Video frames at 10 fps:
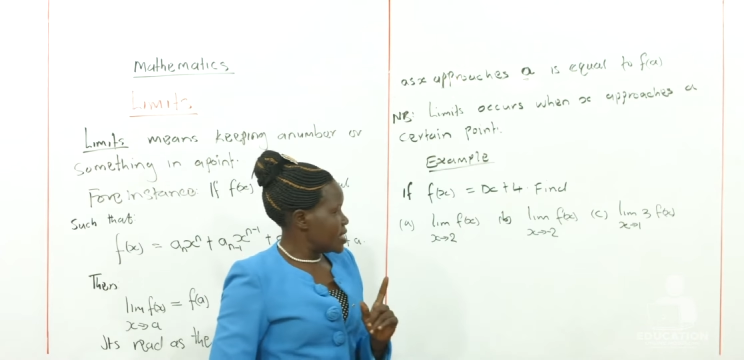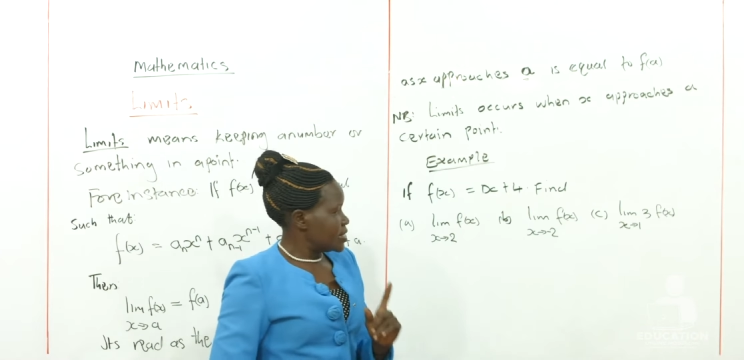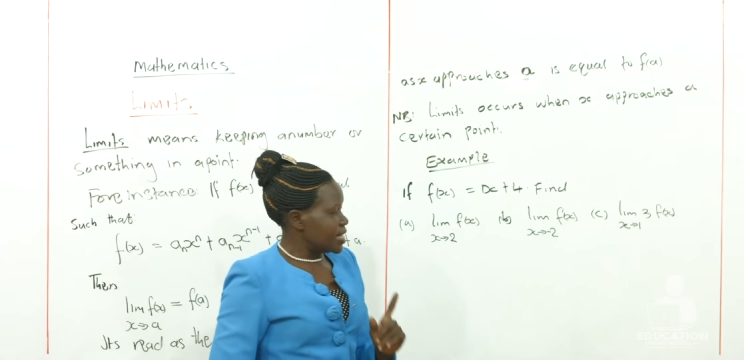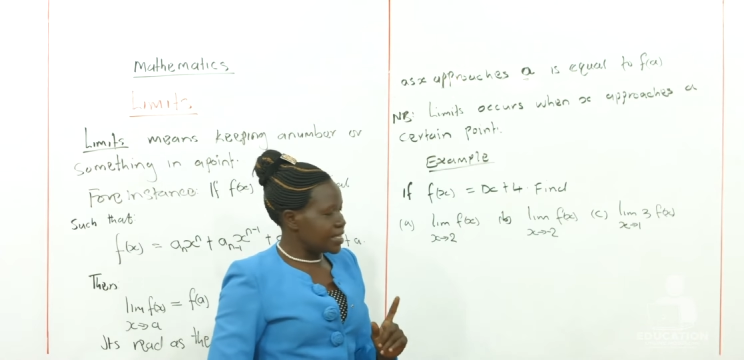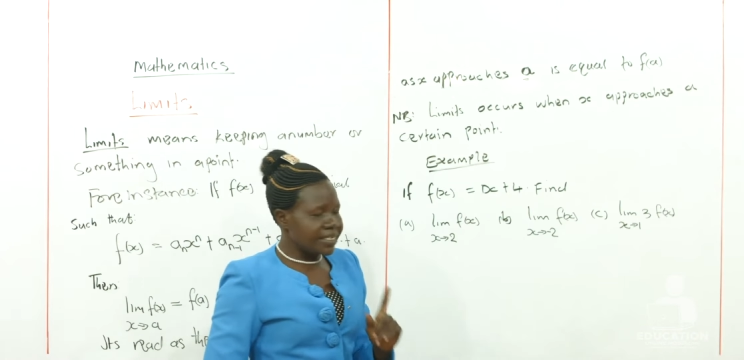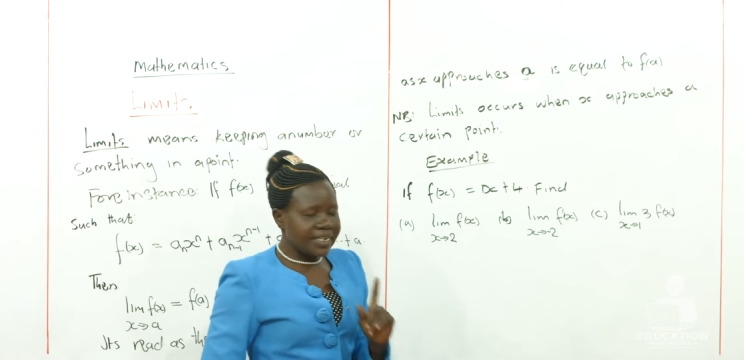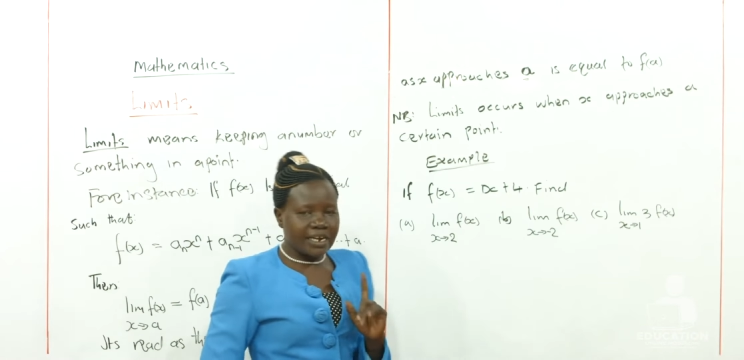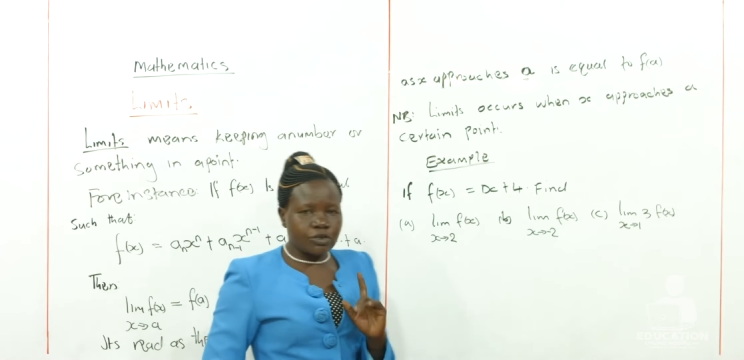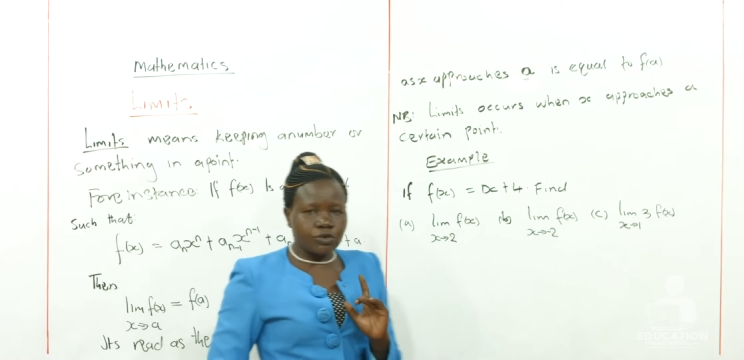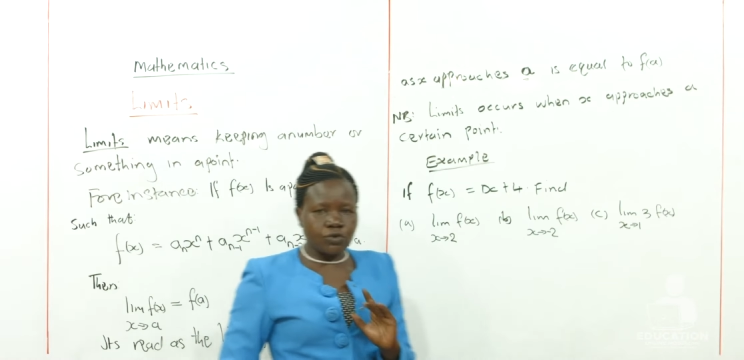that there are
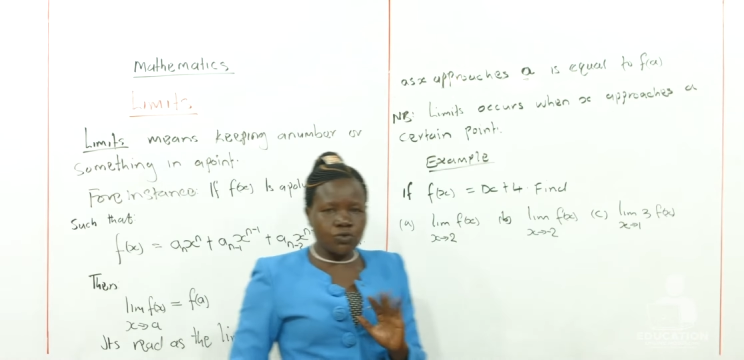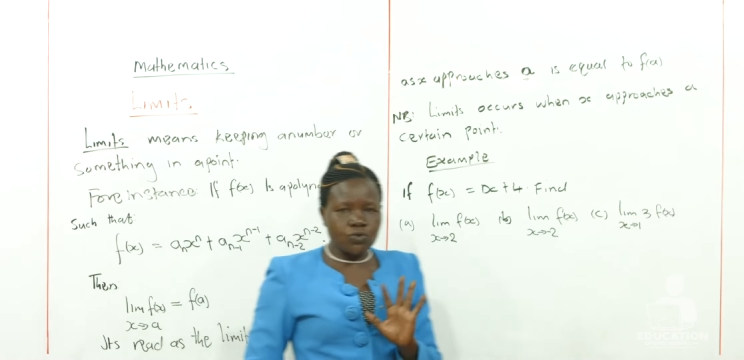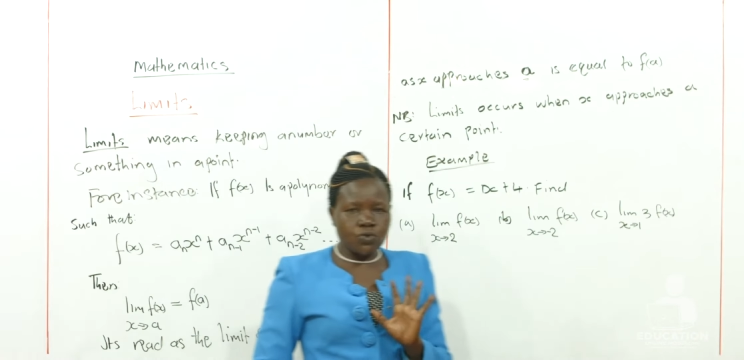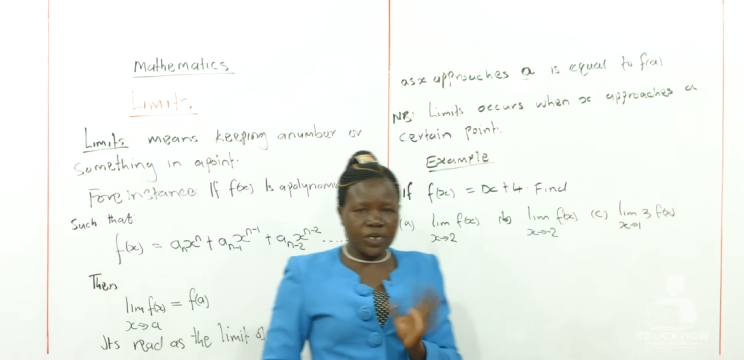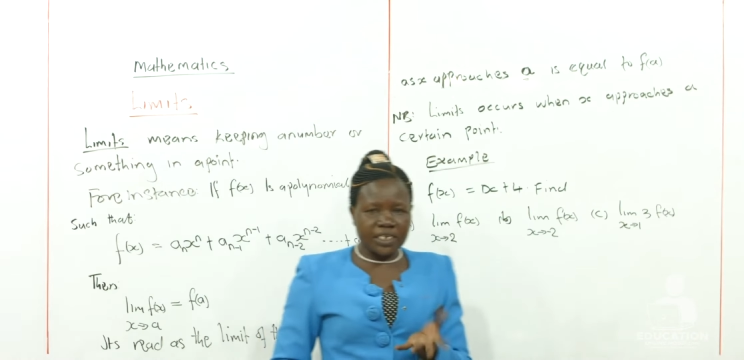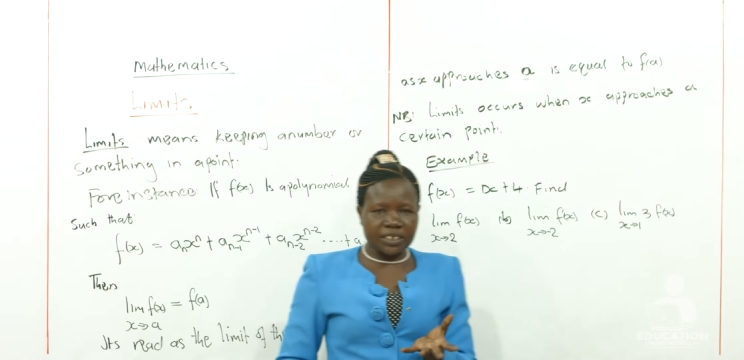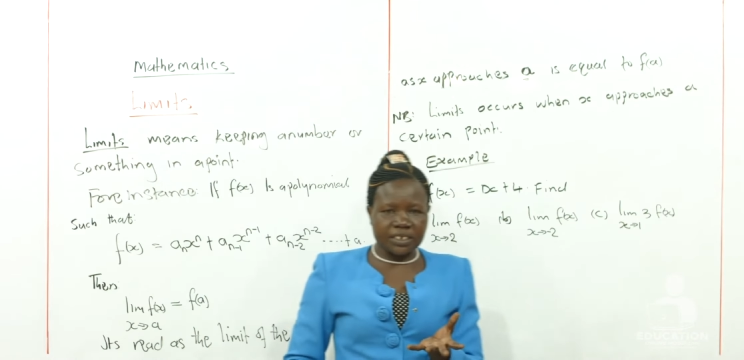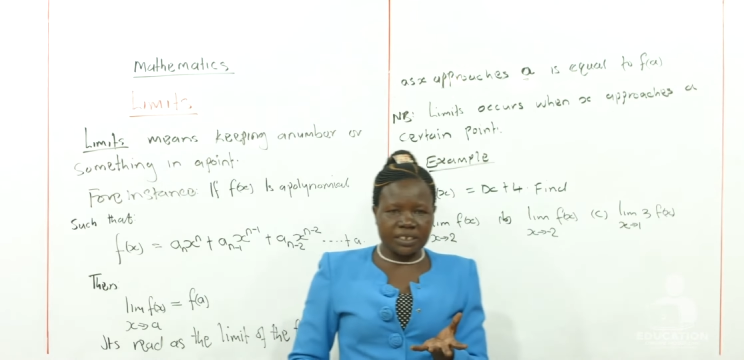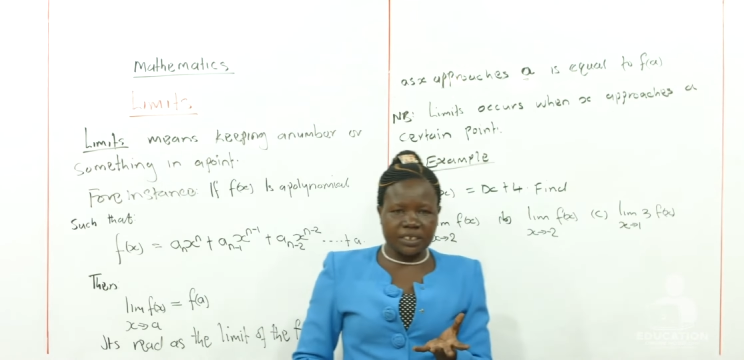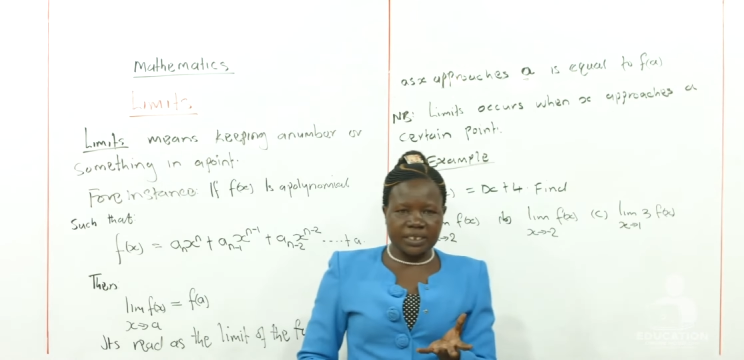two
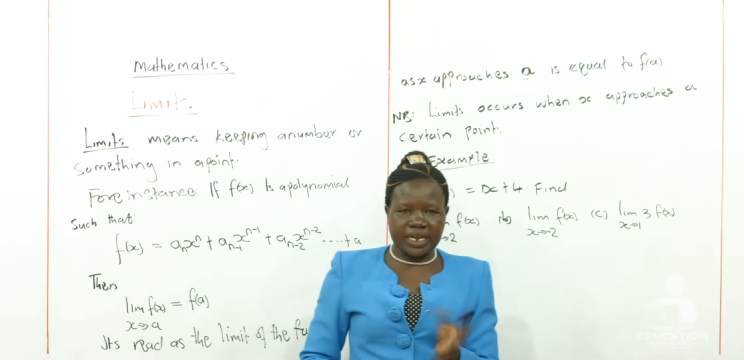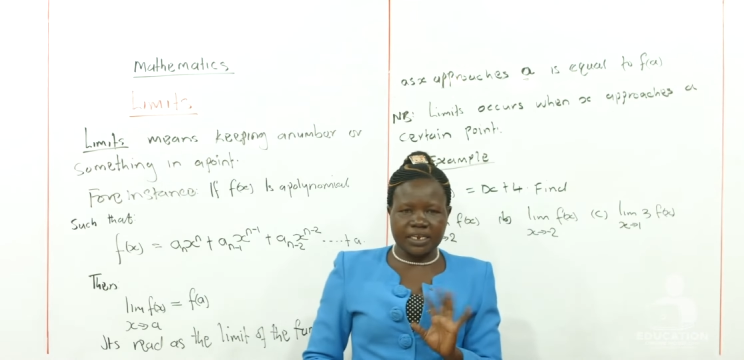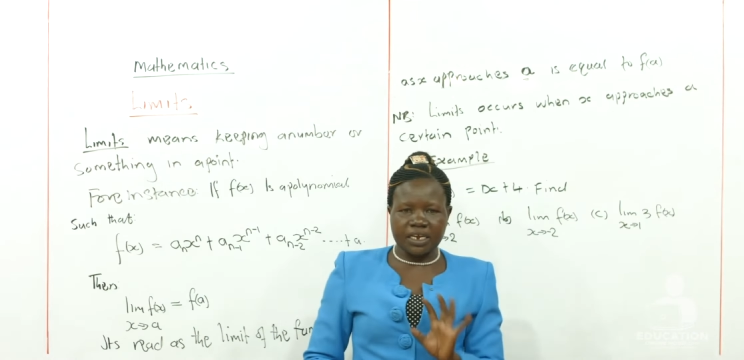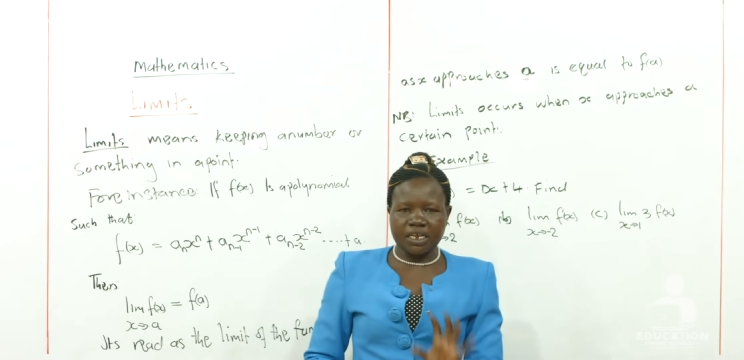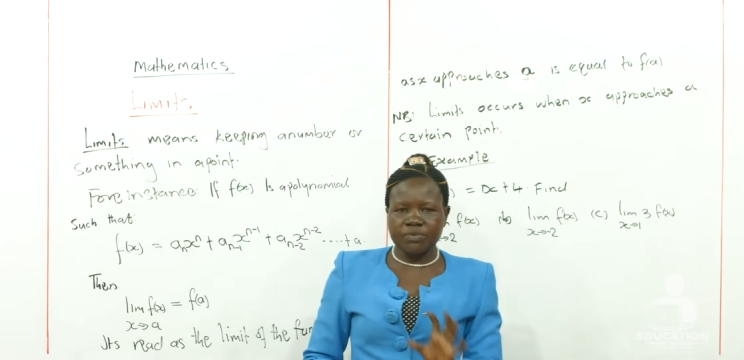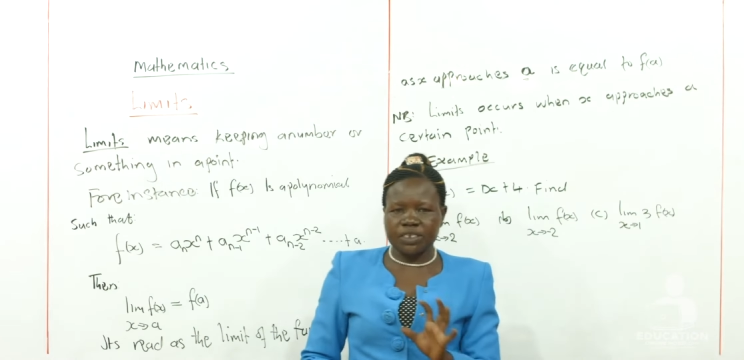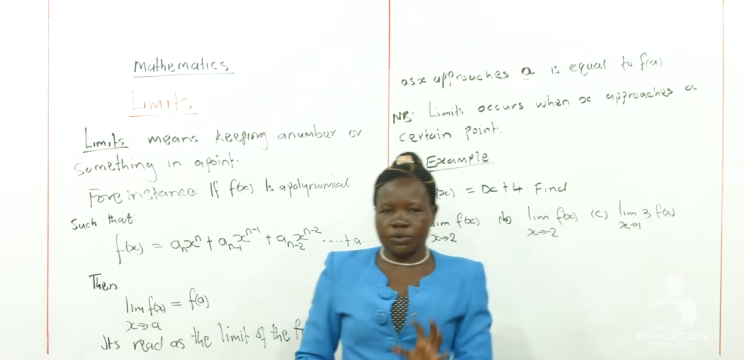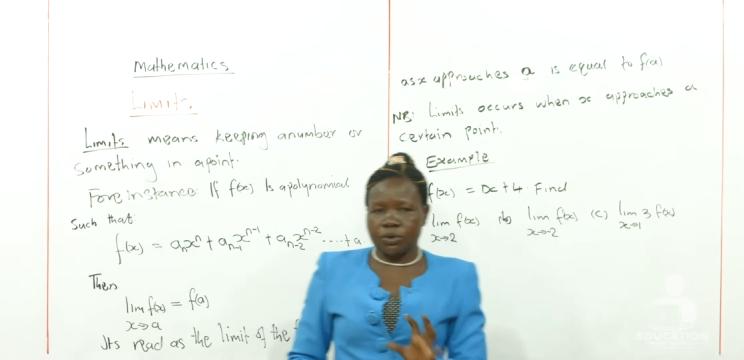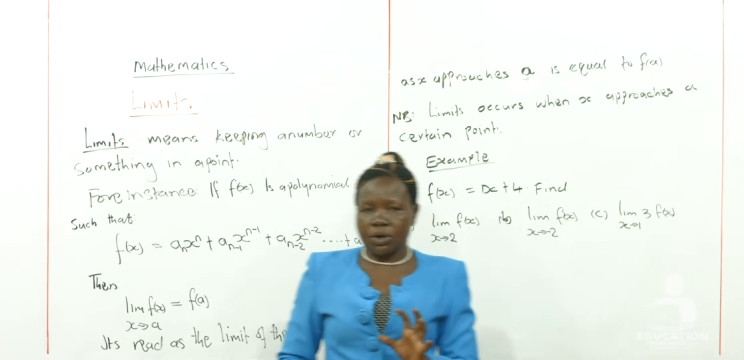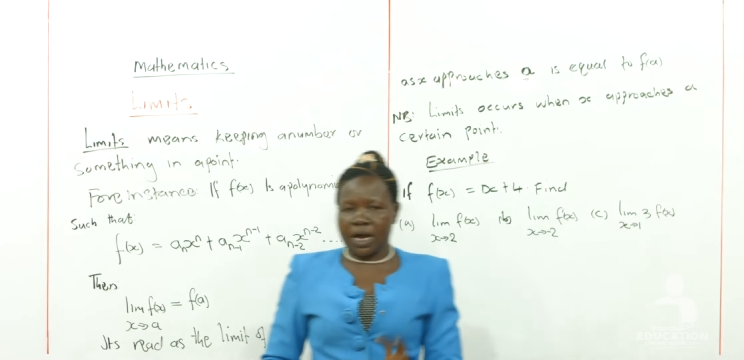ways that limits
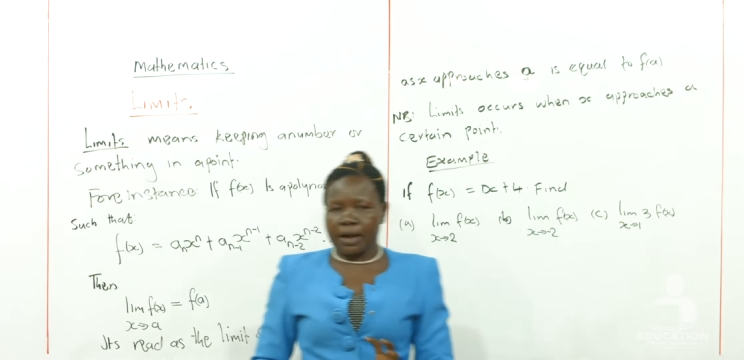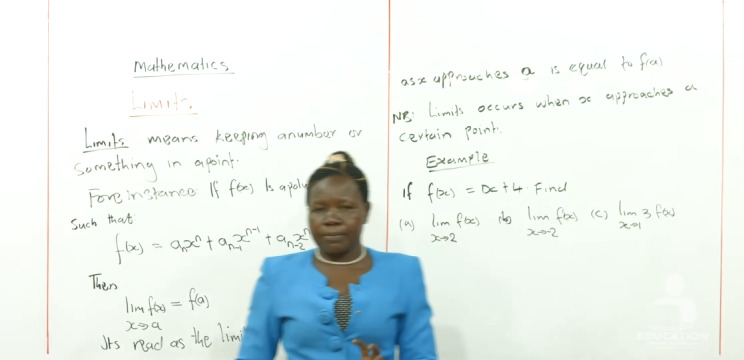occur.